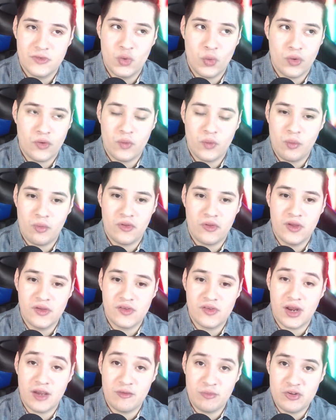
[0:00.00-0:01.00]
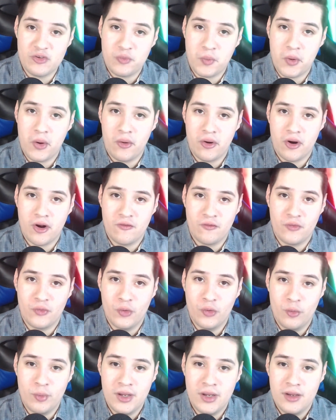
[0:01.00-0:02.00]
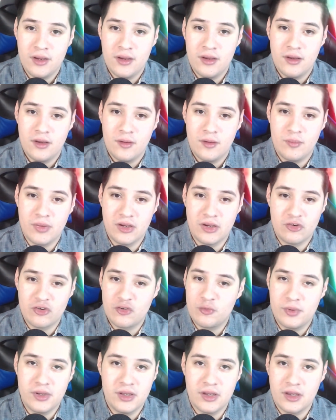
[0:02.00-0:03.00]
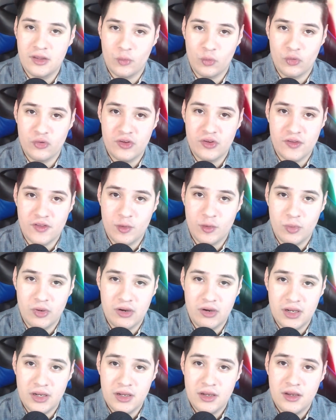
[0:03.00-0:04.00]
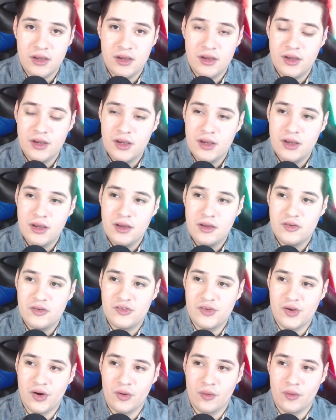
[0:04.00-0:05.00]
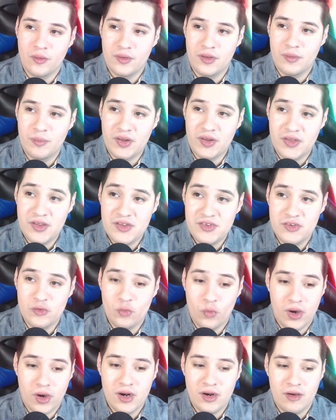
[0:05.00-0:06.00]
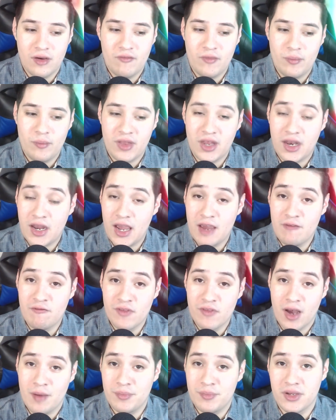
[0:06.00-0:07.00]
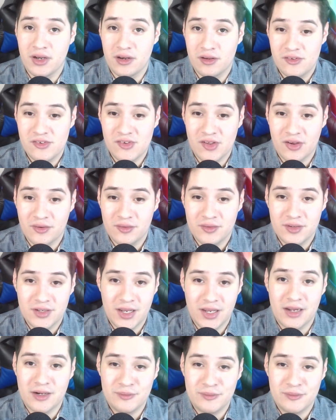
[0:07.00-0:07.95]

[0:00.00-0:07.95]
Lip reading: three more things that I've been spoiled on for RWBY, just being in the Rooster Teeth community. So, but this is one of them that I have not been. So, yeah.